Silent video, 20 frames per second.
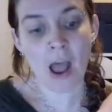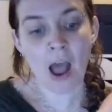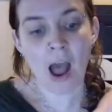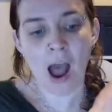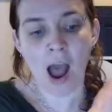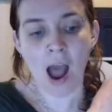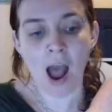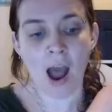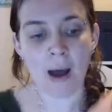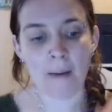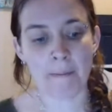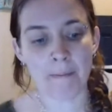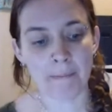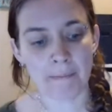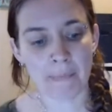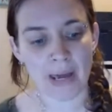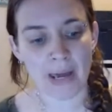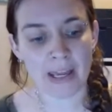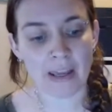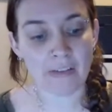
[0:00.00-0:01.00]

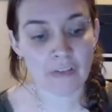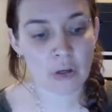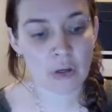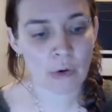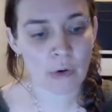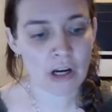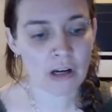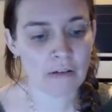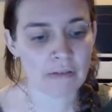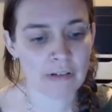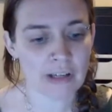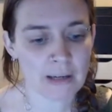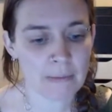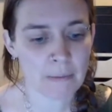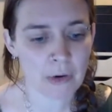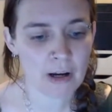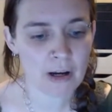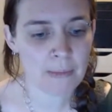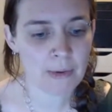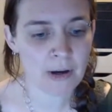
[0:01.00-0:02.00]
But if you want to read
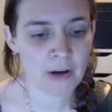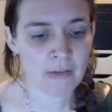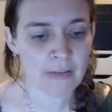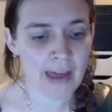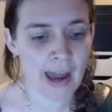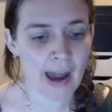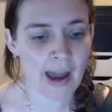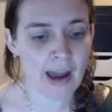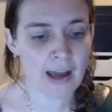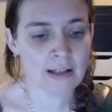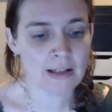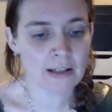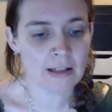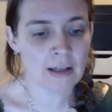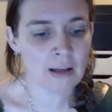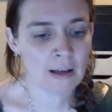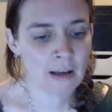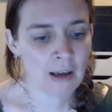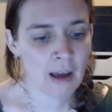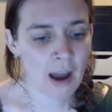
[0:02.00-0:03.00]
more about that,
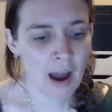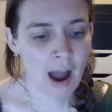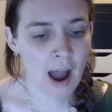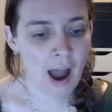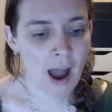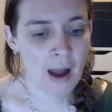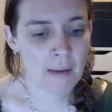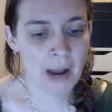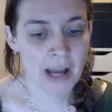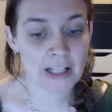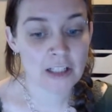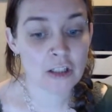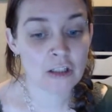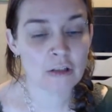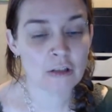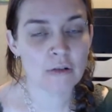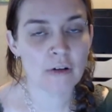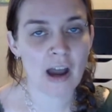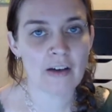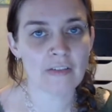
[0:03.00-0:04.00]
I
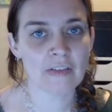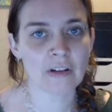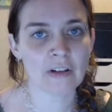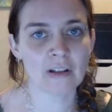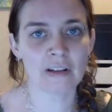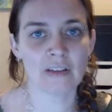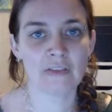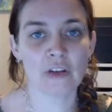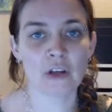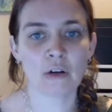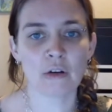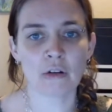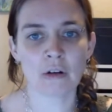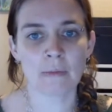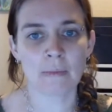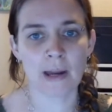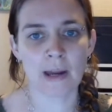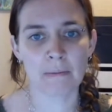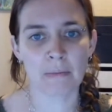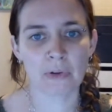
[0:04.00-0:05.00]
do have if you go to
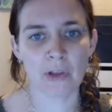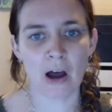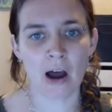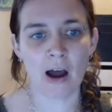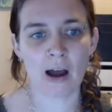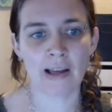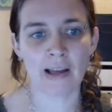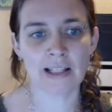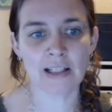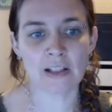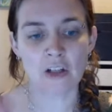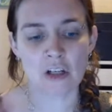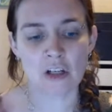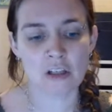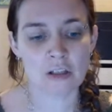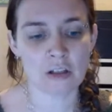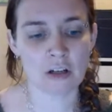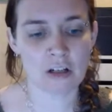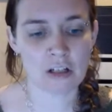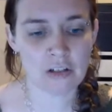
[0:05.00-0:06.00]
my blog and just
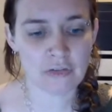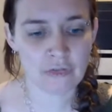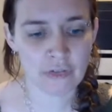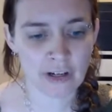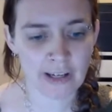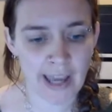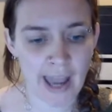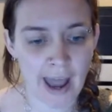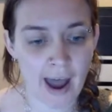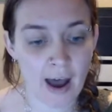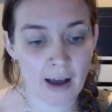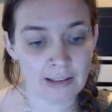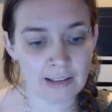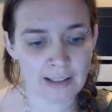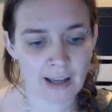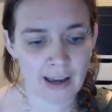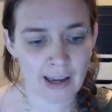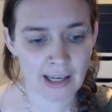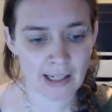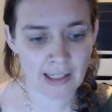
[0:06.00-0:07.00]
search for
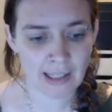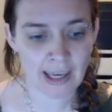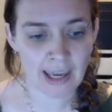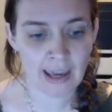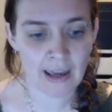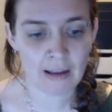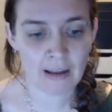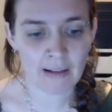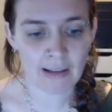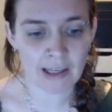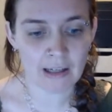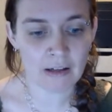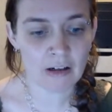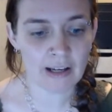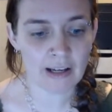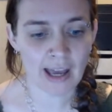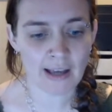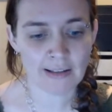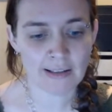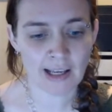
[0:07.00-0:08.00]
calcined kaolin or
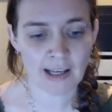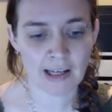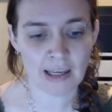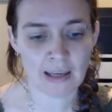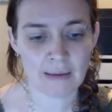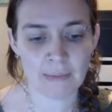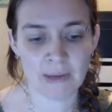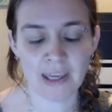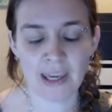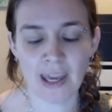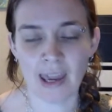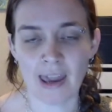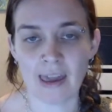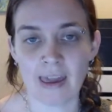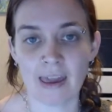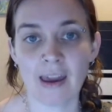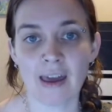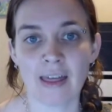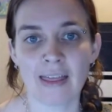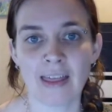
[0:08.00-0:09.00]
calcined
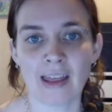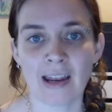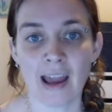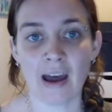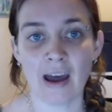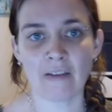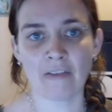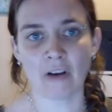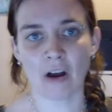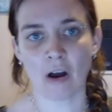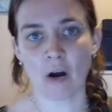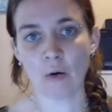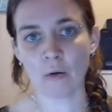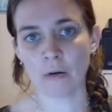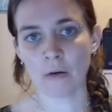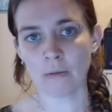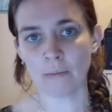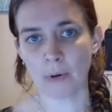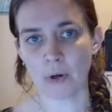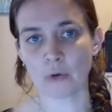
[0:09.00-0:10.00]
EPK, then I have a
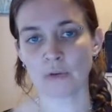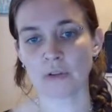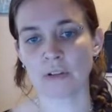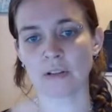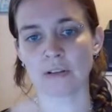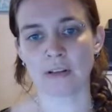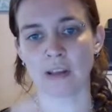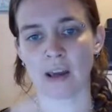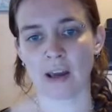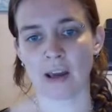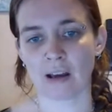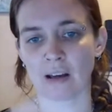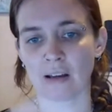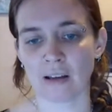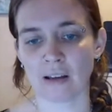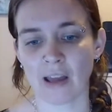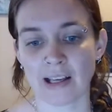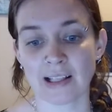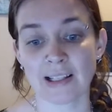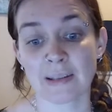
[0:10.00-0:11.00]
whole post that
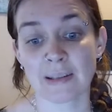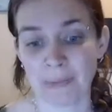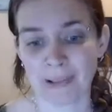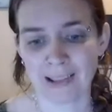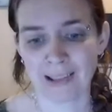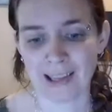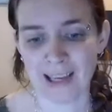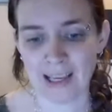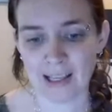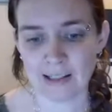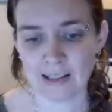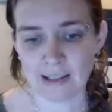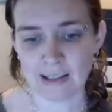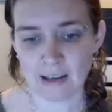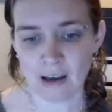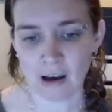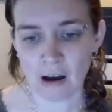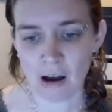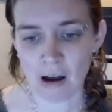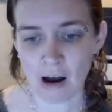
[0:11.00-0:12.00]
explains
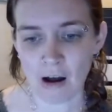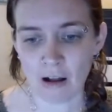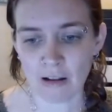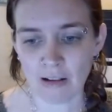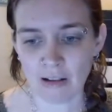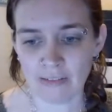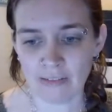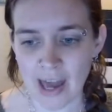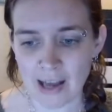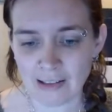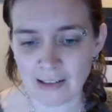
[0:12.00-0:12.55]
all of that.